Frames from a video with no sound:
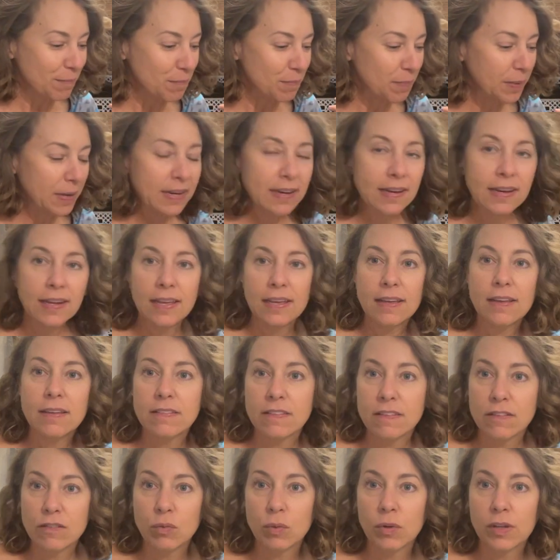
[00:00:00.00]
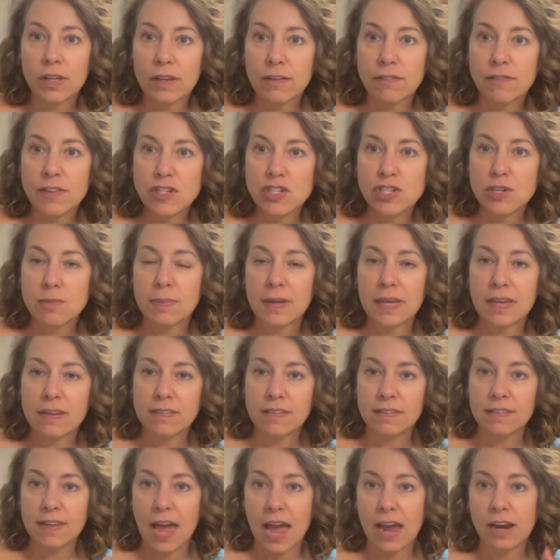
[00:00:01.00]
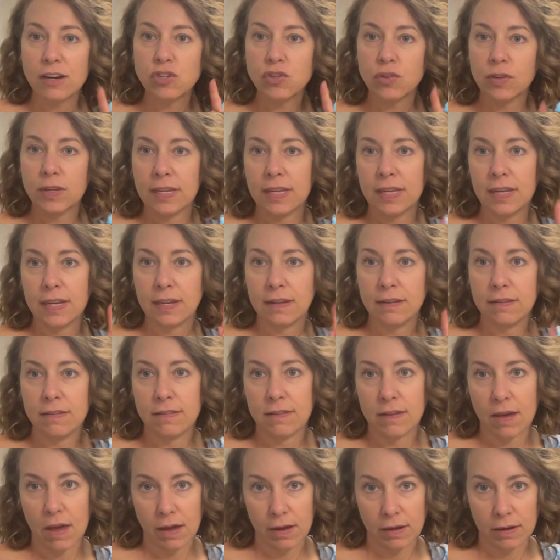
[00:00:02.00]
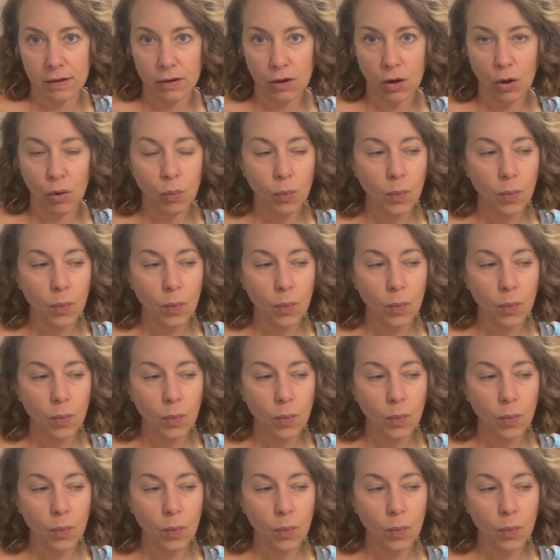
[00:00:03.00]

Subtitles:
but it is. It's really efficient because it's actually getting done.